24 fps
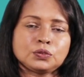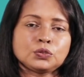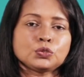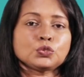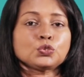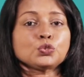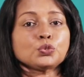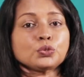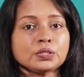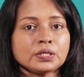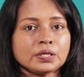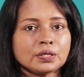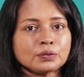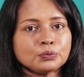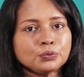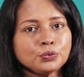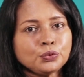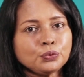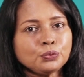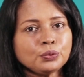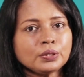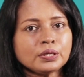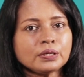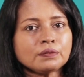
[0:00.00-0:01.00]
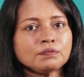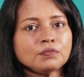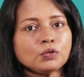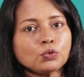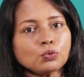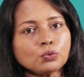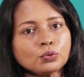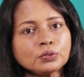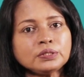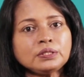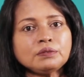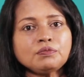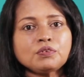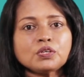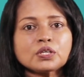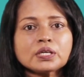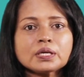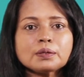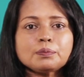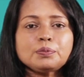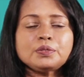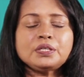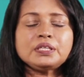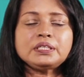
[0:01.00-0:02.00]
So now you have all the
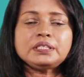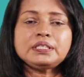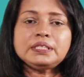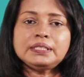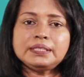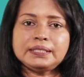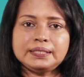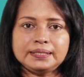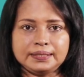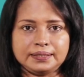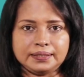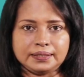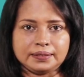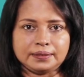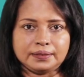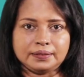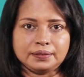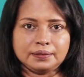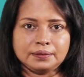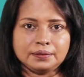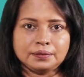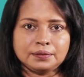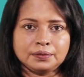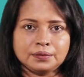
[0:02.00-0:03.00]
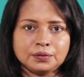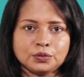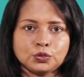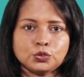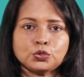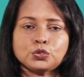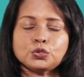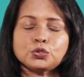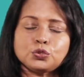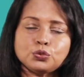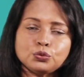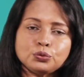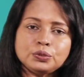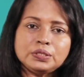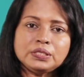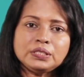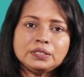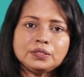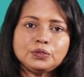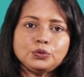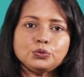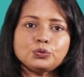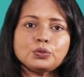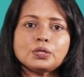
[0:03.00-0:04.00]
vocabulary needed. So
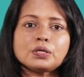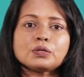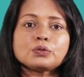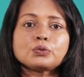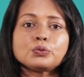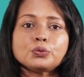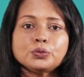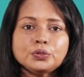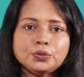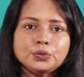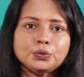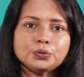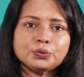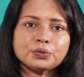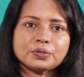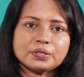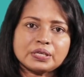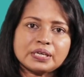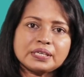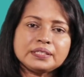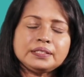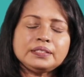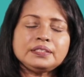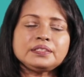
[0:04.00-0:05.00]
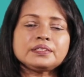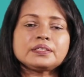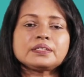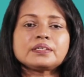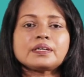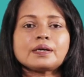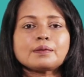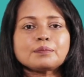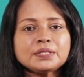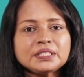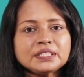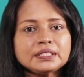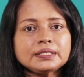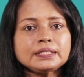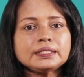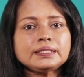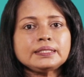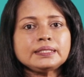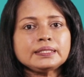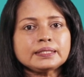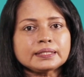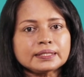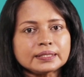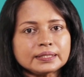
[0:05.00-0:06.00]
today you are going to write
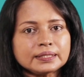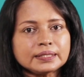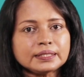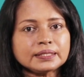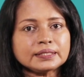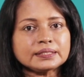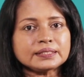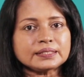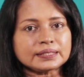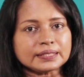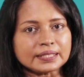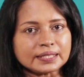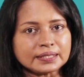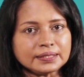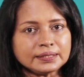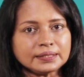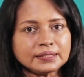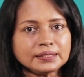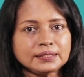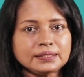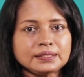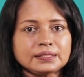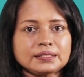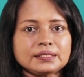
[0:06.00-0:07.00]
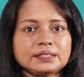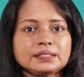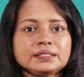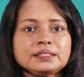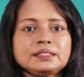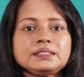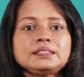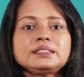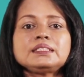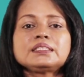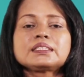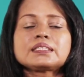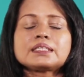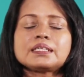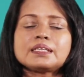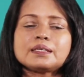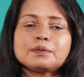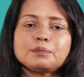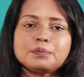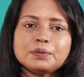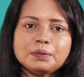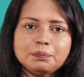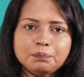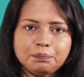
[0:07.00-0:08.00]
grammatically correct sentences
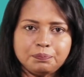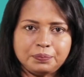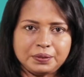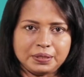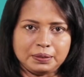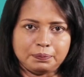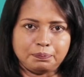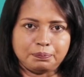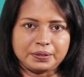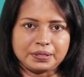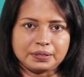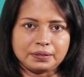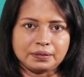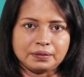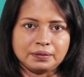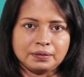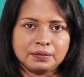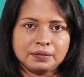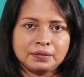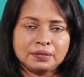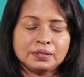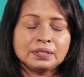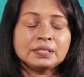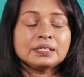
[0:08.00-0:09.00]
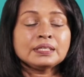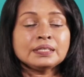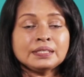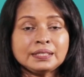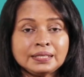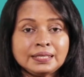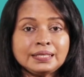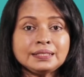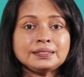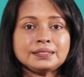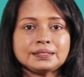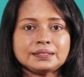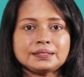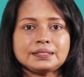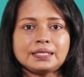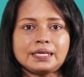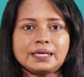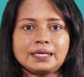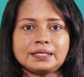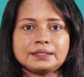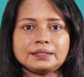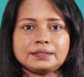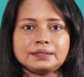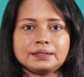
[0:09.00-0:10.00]
describing people. Let's
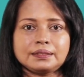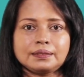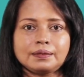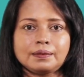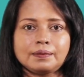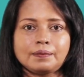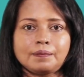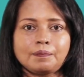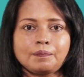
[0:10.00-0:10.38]
start.